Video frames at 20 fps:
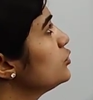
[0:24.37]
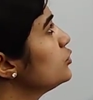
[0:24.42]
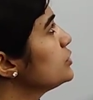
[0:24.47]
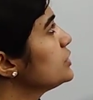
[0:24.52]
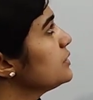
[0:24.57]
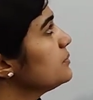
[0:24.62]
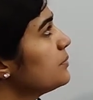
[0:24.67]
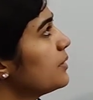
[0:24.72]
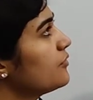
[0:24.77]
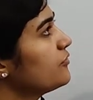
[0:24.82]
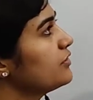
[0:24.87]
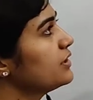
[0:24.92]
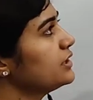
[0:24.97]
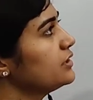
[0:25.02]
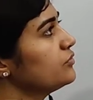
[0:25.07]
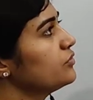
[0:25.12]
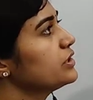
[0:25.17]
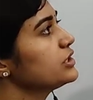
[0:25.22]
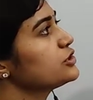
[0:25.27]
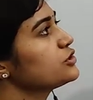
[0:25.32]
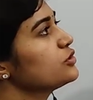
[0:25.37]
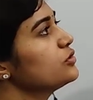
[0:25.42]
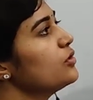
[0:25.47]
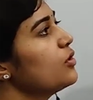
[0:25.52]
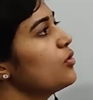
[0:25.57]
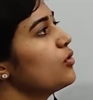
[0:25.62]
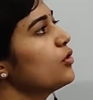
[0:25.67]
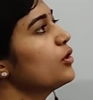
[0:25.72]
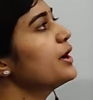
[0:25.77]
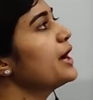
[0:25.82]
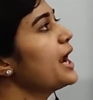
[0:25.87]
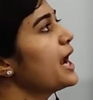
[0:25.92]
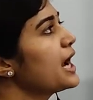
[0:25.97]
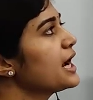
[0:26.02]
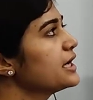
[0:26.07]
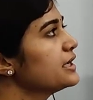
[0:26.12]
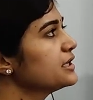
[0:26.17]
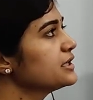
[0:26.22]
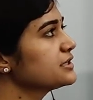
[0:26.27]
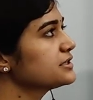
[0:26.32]
using buffer equation or
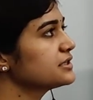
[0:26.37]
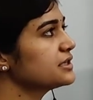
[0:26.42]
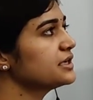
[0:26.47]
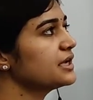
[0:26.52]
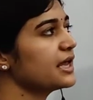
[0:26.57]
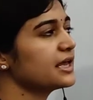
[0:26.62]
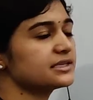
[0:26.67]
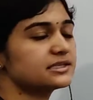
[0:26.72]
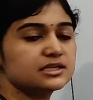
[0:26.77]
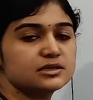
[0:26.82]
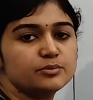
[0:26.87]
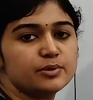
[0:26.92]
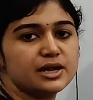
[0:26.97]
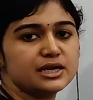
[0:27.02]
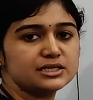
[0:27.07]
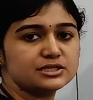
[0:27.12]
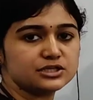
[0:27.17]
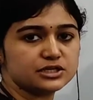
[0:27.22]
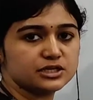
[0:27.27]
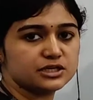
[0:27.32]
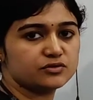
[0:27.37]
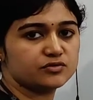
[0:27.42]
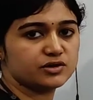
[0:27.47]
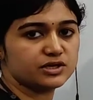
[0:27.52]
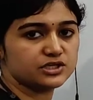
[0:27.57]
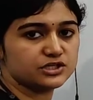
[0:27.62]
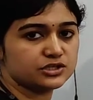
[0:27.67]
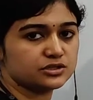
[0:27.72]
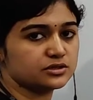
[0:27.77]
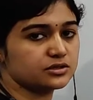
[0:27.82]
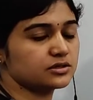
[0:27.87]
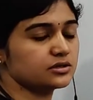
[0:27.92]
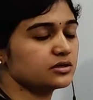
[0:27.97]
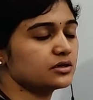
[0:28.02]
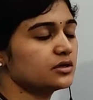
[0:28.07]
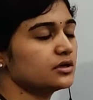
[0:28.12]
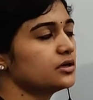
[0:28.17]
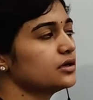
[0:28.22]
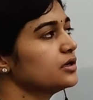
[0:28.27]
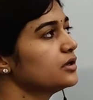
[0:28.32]
Henderson-Hesselbalch equation.
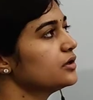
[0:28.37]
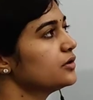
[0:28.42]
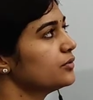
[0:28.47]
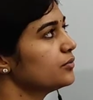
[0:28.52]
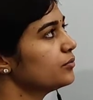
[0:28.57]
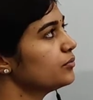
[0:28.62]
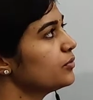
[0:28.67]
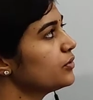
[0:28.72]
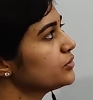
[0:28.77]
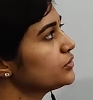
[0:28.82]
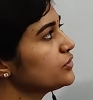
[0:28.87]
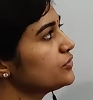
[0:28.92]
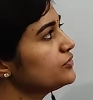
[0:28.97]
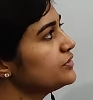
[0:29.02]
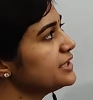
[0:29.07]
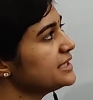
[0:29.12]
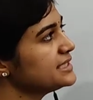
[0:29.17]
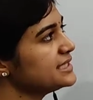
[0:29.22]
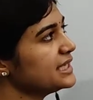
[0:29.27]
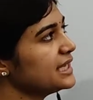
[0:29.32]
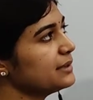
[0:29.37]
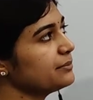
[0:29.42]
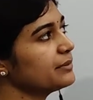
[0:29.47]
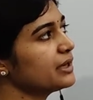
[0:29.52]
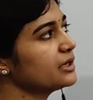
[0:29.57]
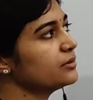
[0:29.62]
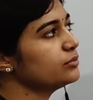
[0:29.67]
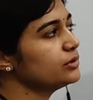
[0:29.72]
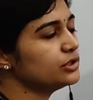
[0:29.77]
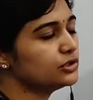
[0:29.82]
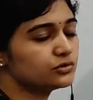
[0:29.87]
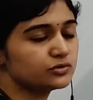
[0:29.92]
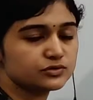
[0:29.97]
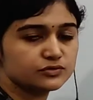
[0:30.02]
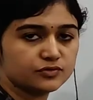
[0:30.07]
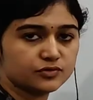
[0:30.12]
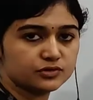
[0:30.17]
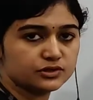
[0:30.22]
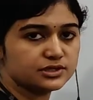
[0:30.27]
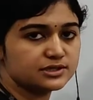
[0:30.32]
Both of these names can be used
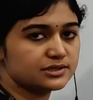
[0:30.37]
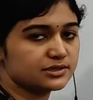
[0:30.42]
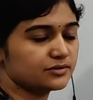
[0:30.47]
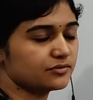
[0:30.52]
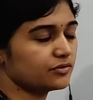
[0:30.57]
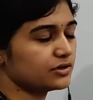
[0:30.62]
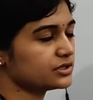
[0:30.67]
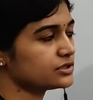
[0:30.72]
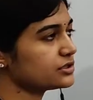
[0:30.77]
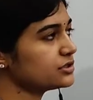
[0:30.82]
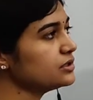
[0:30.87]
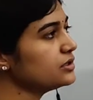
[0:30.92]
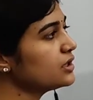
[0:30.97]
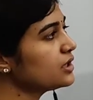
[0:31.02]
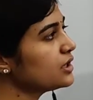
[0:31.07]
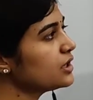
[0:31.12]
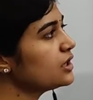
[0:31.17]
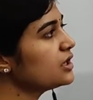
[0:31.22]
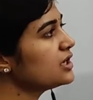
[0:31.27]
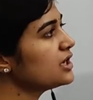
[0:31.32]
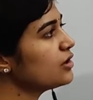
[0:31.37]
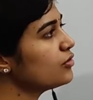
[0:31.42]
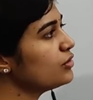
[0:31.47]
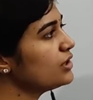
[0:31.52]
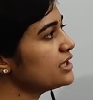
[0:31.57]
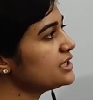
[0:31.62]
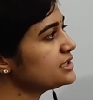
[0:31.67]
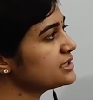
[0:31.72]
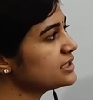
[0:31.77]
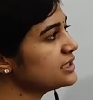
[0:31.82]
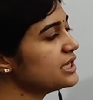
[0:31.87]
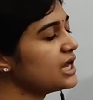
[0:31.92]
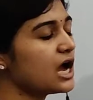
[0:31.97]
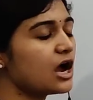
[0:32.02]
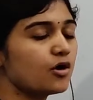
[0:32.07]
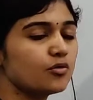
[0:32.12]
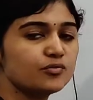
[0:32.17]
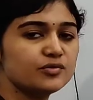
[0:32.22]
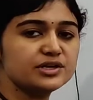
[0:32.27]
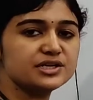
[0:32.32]
for this equation. Now let's see
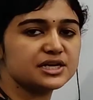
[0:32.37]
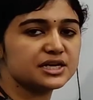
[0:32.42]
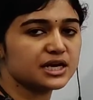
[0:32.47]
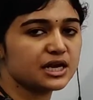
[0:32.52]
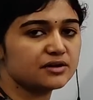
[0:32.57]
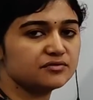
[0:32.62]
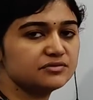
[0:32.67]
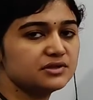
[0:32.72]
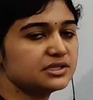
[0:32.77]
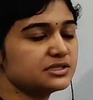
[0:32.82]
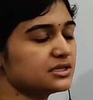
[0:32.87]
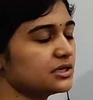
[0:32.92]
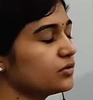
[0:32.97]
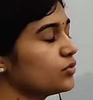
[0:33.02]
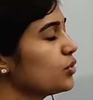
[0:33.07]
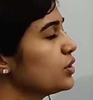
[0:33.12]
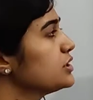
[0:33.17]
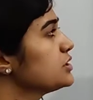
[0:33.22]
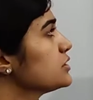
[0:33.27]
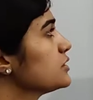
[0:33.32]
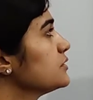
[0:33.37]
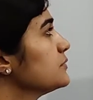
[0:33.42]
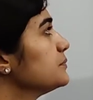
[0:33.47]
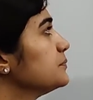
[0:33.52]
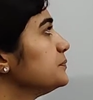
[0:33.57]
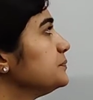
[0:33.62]
how we derive this equation.